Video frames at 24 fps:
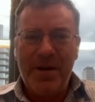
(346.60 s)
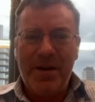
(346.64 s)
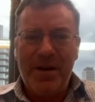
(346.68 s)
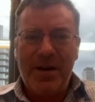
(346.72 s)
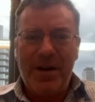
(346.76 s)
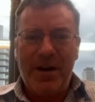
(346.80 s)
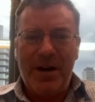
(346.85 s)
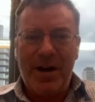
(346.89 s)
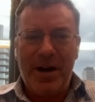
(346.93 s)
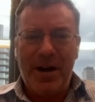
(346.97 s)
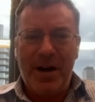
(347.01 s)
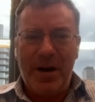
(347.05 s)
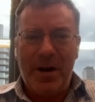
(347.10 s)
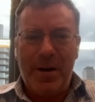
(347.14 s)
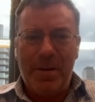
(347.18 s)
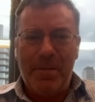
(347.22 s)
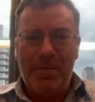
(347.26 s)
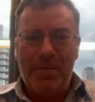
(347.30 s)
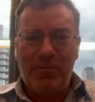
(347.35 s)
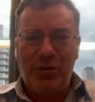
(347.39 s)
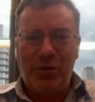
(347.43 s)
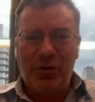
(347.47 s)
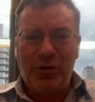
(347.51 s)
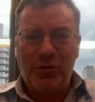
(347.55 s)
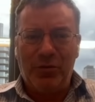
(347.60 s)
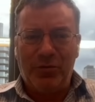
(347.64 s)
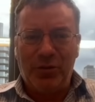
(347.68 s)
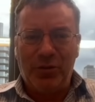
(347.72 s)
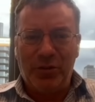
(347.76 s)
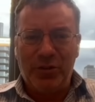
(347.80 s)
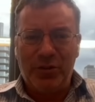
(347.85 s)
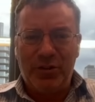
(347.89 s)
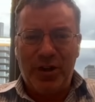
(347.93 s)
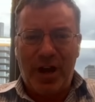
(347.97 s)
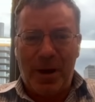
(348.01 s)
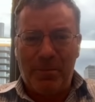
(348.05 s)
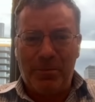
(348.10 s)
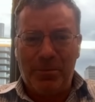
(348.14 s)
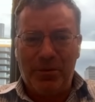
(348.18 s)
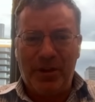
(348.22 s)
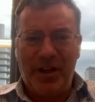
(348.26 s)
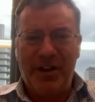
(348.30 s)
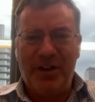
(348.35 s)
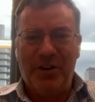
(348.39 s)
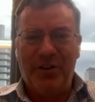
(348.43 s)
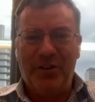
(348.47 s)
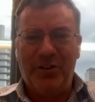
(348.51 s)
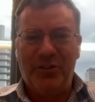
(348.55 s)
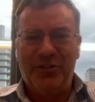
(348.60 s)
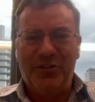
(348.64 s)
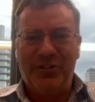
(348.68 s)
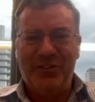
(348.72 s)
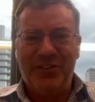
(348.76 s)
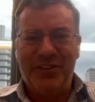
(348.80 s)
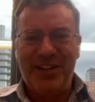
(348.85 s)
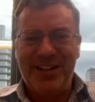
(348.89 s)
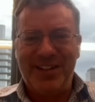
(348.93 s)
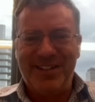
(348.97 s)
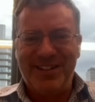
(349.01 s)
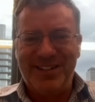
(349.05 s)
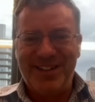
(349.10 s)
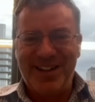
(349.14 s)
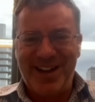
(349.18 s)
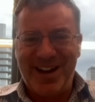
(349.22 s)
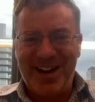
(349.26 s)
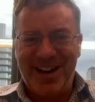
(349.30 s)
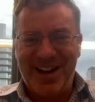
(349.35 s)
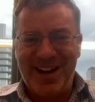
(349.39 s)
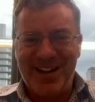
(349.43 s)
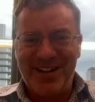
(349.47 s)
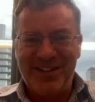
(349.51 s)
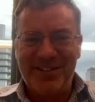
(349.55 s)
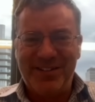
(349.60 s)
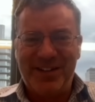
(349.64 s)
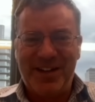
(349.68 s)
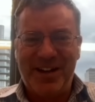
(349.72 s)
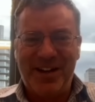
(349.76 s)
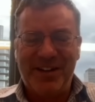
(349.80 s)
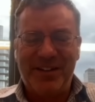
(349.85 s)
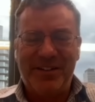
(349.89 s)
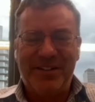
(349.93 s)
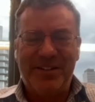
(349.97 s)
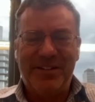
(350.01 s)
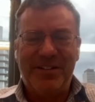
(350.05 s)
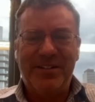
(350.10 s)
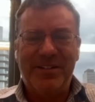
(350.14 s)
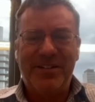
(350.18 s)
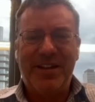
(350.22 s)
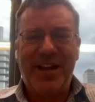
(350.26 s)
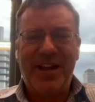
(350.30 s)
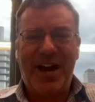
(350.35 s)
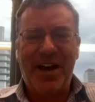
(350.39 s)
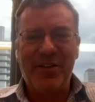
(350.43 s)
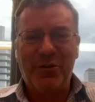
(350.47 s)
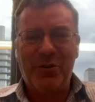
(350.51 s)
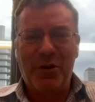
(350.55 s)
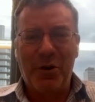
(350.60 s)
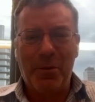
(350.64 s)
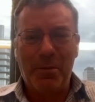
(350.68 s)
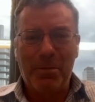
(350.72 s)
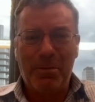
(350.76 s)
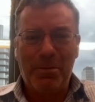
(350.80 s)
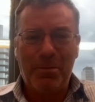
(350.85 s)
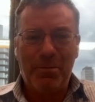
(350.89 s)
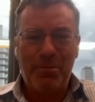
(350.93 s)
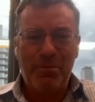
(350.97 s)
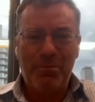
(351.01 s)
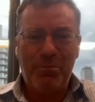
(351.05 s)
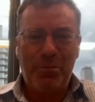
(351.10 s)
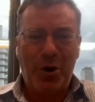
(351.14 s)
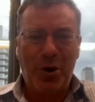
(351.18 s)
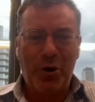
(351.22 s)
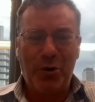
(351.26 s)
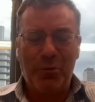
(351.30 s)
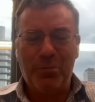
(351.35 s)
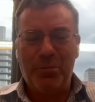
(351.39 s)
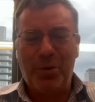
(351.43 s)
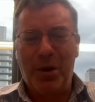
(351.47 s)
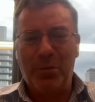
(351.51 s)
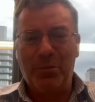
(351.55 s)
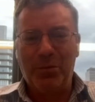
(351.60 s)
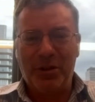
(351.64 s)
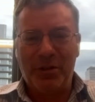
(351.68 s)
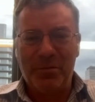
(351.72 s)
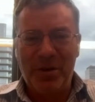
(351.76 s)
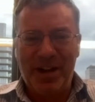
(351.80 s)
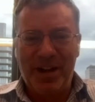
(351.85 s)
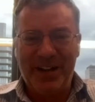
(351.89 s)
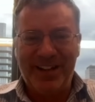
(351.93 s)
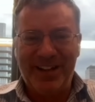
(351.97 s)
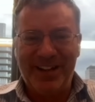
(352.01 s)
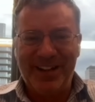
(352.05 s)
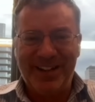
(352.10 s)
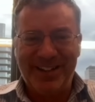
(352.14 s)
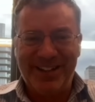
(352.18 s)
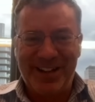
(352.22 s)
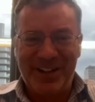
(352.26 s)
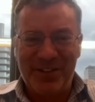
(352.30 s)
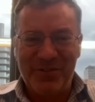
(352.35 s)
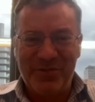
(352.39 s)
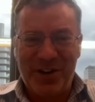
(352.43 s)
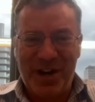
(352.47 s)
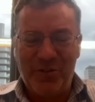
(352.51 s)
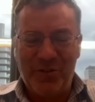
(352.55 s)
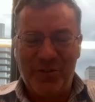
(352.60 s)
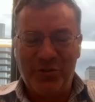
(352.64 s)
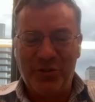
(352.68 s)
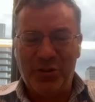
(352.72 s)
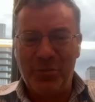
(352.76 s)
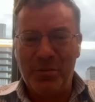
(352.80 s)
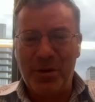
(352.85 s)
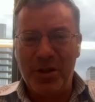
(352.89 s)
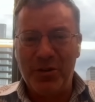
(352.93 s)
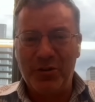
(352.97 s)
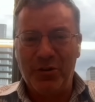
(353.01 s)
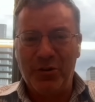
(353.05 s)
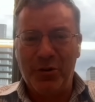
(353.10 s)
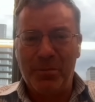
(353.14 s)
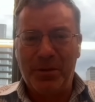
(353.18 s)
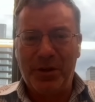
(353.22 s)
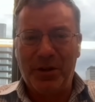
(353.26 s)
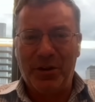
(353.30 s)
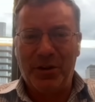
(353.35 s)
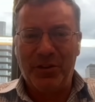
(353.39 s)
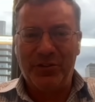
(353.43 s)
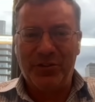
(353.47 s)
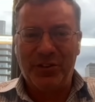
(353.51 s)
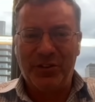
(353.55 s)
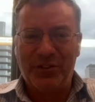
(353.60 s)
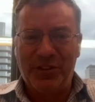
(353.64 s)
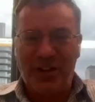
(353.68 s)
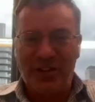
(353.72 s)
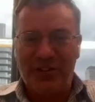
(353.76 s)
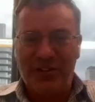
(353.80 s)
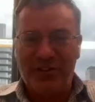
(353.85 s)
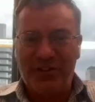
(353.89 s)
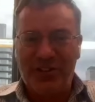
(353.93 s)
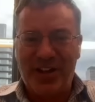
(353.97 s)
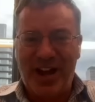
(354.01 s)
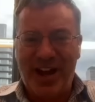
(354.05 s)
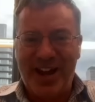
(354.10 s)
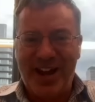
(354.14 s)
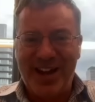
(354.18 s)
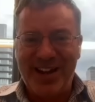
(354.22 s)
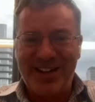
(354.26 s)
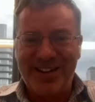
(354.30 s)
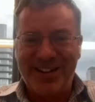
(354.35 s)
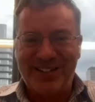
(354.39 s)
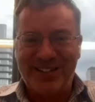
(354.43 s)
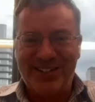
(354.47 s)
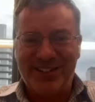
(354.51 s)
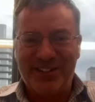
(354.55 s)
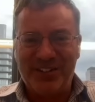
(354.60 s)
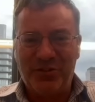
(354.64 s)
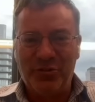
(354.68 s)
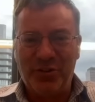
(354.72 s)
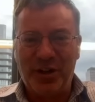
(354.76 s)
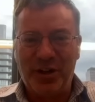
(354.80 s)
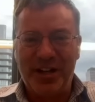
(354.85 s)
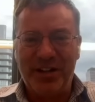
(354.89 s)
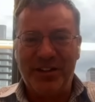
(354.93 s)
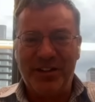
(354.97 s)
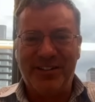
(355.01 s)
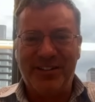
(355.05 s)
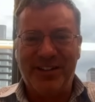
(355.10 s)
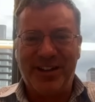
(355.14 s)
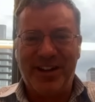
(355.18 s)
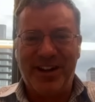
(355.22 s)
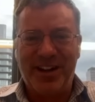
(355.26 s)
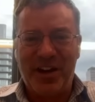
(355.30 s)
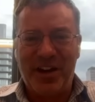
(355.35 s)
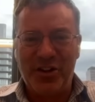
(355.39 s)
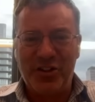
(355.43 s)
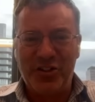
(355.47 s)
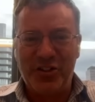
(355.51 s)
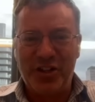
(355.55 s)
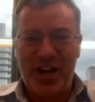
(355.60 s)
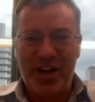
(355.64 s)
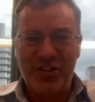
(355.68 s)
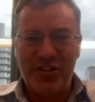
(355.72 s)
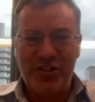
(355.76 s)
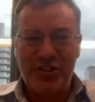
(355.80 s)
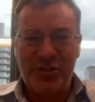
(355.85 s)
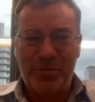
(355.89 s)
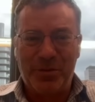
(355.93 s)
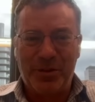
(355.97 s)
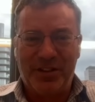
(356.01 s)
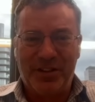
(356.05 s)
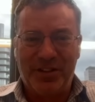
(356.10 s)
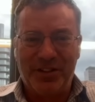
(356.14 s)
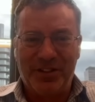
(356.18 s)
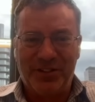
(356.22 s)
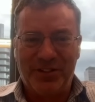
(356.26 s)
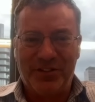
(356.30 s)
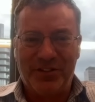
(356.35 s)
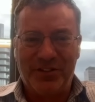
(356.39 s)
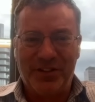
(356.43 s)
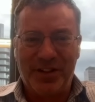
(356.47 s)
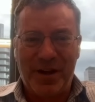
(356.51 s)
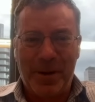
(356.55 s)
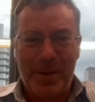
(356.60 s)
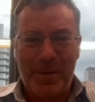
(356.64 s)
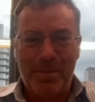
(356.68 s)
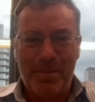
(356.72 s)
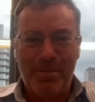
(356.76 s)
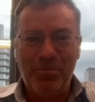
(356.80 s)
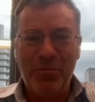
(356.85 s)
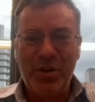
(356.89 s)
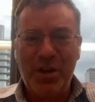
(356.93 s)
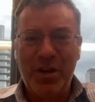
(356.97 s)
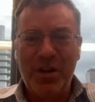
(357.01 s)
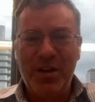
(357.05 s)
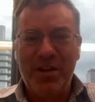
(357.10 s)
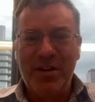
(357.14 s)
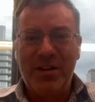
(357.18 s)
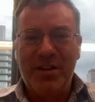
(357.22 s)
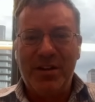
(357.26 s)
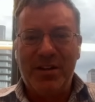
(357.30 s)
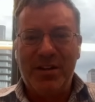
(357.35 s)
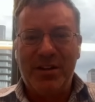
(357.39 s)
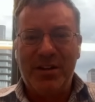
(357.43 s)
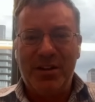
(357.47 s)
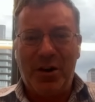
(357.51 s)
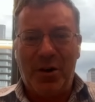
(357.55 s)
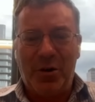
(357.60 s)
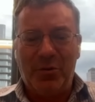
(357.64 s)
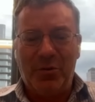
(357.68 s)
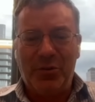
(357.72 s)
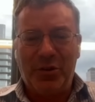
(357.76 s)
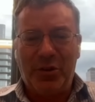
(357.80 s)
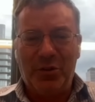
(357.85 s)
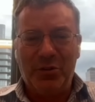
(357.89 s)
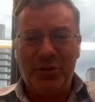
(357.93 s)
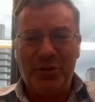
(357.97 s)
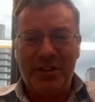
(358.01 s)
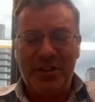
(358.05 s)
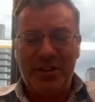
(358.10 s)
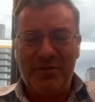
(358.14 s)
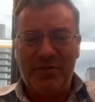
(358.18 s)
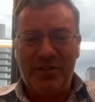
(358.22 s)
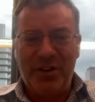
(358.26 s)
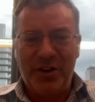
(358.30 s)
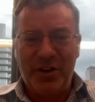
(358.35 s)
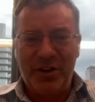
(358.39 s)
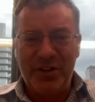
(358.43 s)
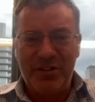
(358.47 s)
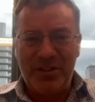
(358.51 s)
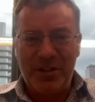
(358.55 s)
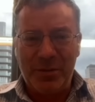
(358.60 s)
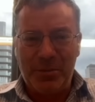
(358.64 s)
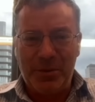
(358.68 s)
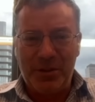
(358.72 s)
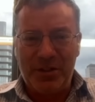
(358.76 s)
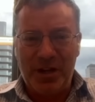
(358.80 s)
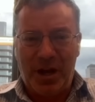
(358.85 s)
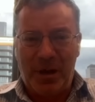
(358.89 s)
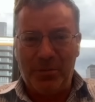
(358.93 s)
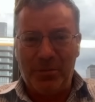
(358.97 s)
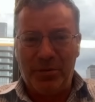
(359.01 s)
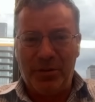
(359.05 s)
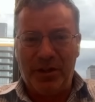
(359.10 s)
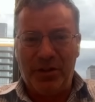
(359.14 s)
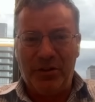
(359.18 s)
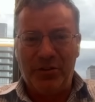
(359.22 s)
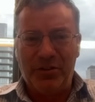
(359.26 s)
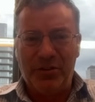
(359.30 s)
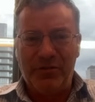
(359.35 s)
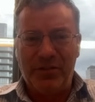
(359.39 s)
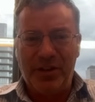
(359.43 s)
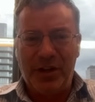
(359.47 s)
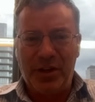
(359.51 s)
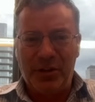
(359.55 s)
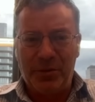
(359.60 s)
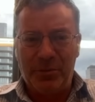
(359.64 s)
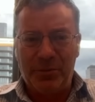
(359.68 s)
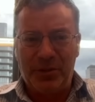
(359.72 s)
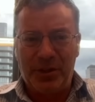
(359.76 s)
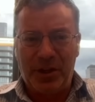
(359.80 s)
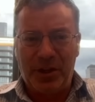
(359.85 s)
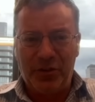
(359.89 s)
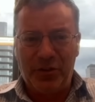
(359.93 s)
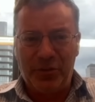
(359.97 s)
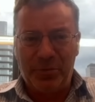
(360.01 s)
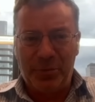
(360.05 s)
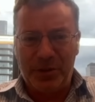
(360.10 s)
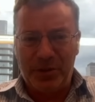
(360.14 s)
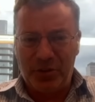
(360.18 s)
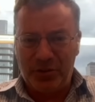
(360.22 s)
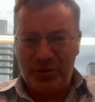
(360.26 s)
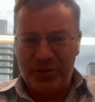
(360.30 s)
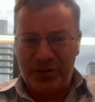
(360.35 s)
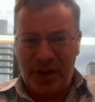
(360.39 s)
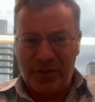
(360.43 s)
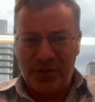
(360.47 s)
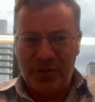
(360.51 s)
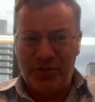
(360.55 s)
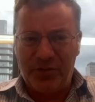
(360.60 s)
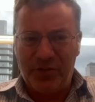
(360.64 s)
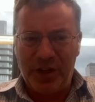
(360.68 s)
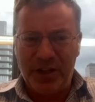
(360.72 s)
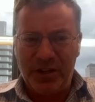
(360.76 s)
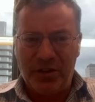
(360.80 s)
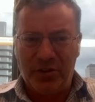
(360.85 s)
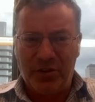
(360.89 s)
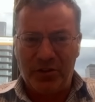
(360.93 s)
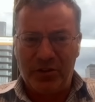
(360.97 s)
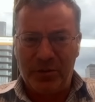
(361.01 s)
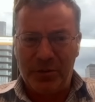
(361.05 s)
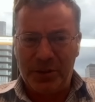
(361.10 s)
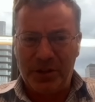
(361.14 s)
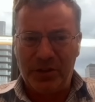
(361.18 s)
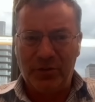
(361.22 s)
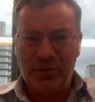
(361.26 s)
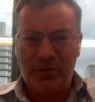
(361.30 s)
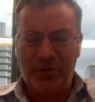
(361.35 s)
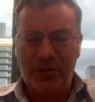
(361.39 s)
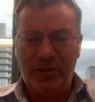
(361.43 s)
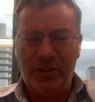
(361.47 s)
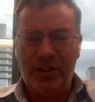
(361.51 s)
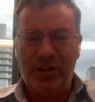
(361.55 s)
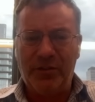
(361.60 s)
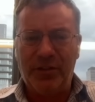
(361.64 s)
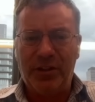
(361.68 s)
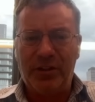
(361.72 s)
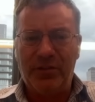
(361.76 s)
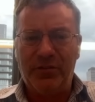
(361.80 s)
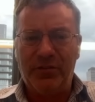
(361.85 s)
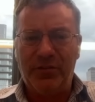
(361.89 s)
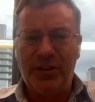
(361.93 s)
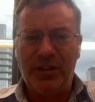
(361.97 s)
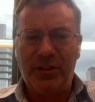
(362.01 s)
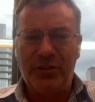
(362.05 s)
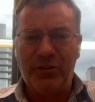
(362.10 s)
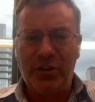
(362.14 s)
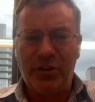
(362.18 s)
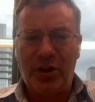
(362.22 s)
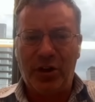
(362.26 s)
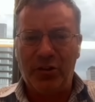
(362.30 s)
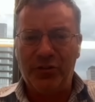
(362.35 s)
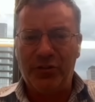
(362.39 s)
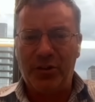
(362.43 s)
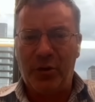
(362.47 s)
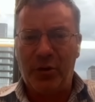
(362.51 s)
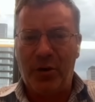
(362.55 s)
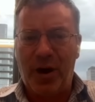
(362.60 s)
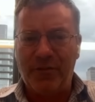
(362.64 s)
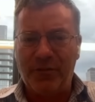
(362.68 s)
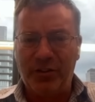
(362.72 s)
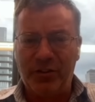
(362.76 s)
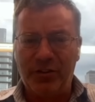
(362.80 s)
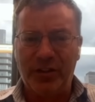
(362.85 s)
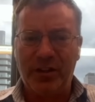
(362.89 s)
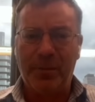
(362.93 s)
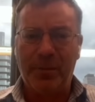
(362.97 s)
for top players that I gather are part public money, and they involve some other appearances on the side. It's a great hush-hush because, only the very tippy-top players avail themselves, but they're seven figures. I mean, there's significant fees. Also, obviously,